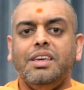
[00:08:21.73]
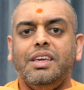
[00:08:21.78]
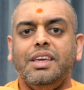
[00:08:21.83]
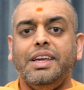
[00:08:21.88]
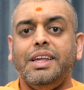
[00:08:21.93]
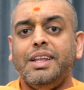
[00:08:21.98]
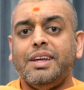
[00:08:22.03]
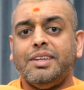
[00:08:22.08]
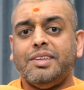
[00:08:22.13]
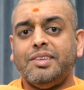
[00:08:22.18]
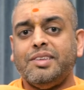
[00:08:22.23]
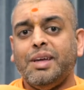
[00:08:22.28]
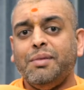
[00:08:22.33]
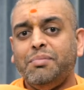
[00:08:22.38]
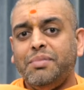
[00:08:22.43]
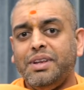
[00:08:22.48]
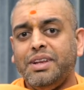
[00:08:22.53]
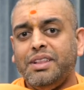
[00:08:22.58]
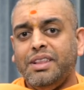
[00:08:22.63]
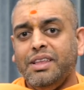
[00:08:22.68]
He had
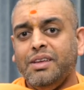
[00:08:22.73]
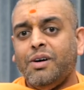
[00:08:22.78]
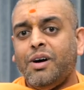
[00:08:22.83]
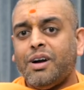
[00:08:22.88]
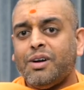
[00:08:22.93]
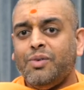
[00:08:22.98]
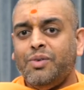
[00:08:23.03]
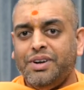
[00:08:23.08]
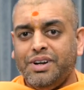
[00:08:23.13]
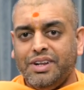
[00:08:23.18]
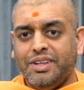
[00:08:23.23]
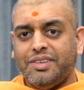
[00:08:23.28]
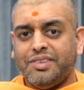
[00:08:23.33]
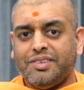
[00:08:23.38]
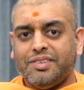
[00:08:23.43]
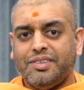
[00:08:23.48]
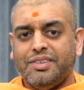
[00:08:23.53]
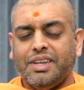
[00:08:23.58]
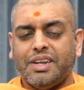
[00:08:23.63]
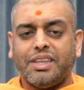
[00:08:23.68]
accepted the
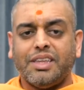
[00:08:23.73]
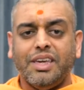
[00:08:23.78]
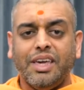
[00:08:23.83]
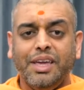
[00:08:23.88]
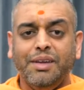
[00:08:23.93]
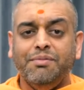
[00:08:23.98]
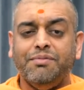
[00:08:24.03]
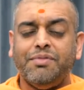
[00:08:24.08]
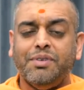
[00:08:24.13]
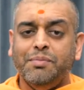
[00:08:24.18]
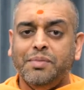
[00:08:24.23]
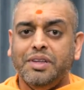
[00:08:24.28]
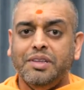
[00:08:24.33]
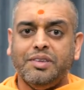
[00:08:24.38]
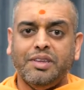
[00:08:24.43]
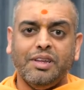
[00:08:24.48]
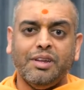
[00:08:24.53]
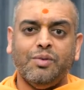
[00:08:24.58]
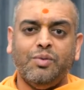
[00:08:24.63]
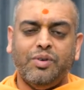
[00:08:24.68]
awkwardness that came from
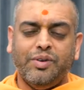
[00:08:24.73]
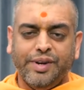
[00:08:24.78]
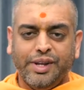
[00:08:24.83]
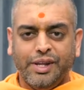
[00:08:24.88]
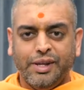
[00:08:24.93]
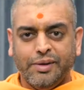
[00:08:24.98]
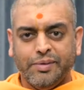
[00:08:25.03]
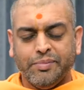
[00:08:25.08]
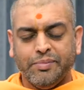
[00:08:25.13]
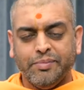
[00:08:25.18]
his inquiry.